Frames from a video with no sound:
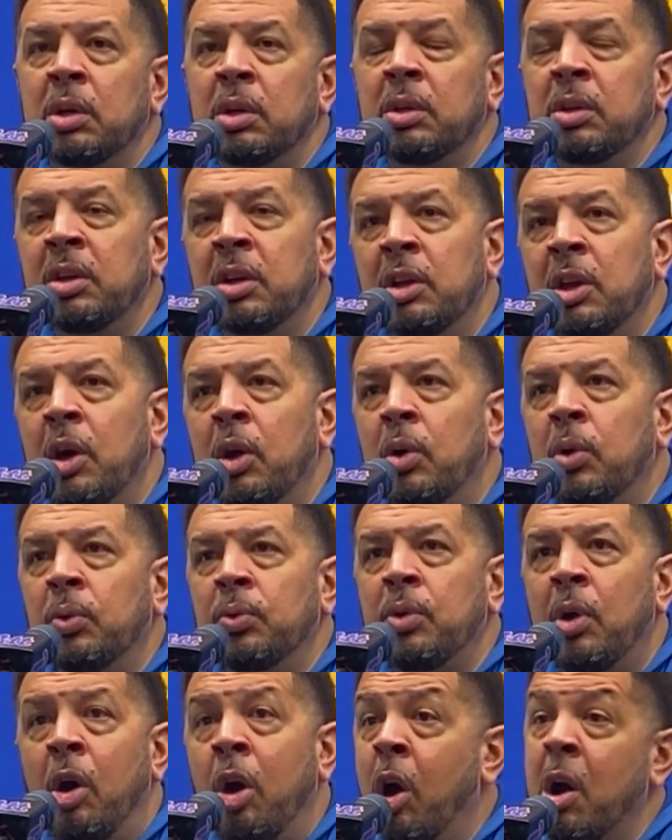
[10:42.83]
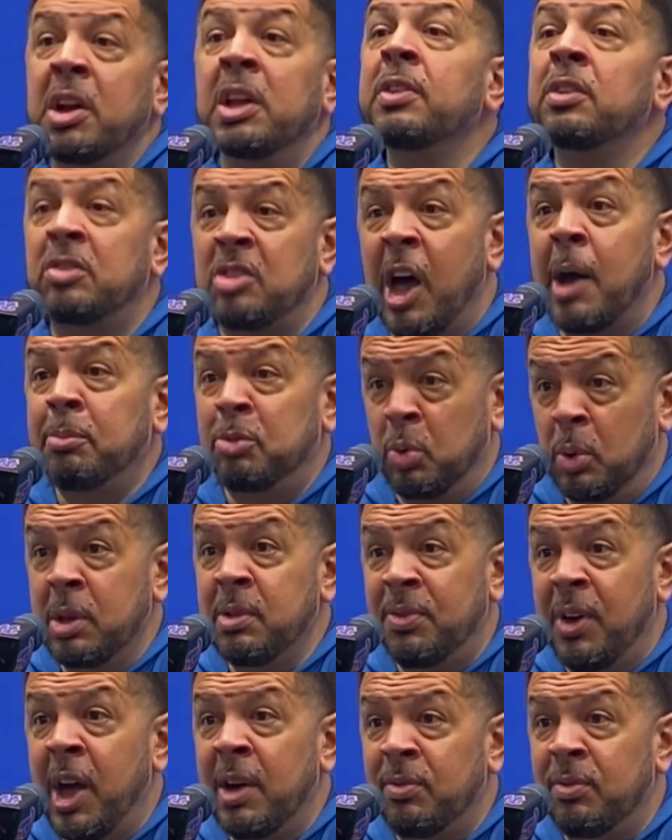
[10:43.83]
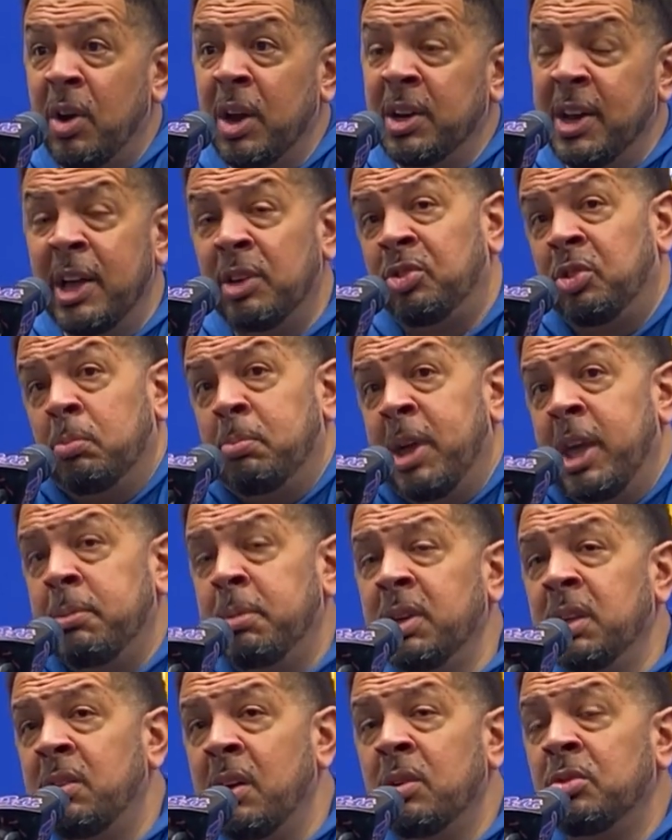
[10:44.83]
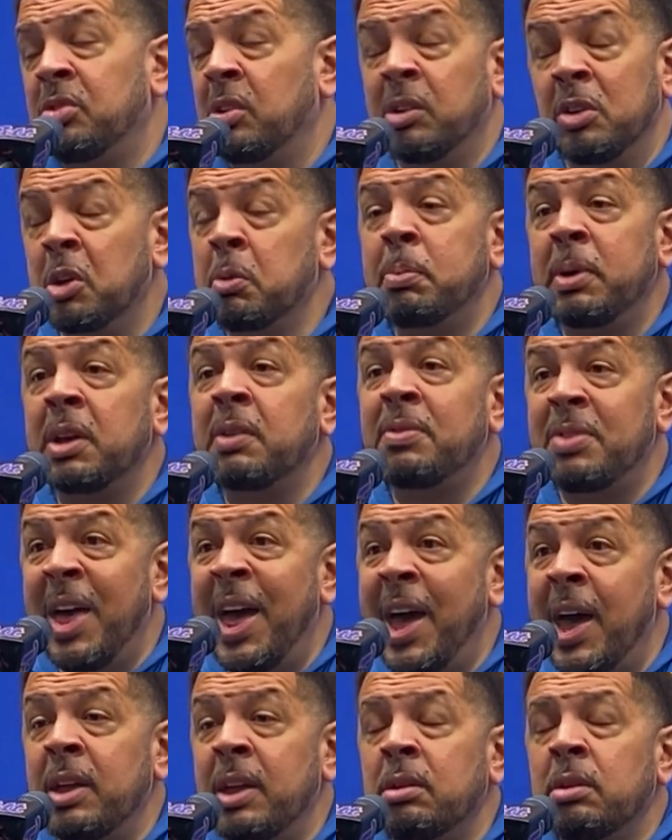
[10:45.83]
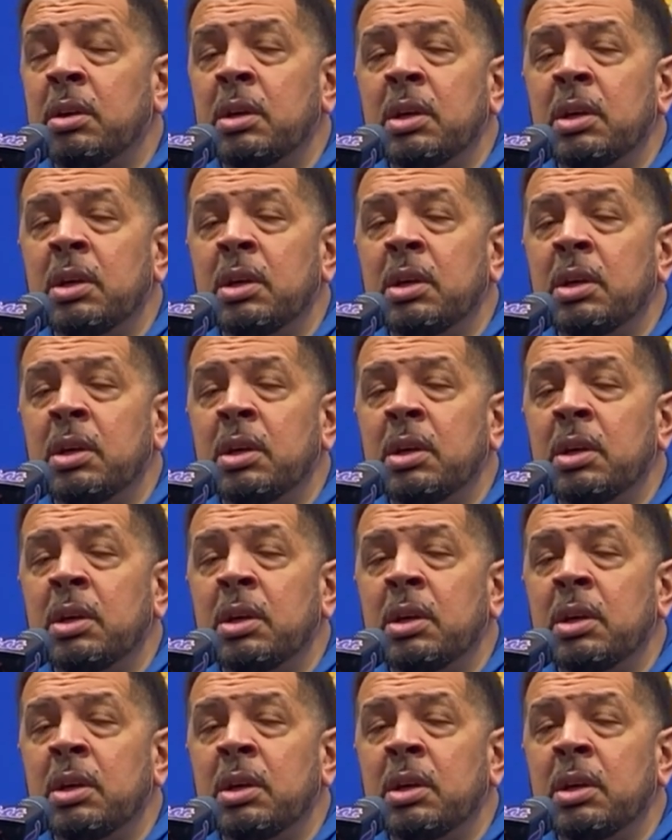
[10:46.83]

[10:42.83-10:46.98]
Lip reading: you know, aren't in the top 25 right now. So maybe there's a little bit of that.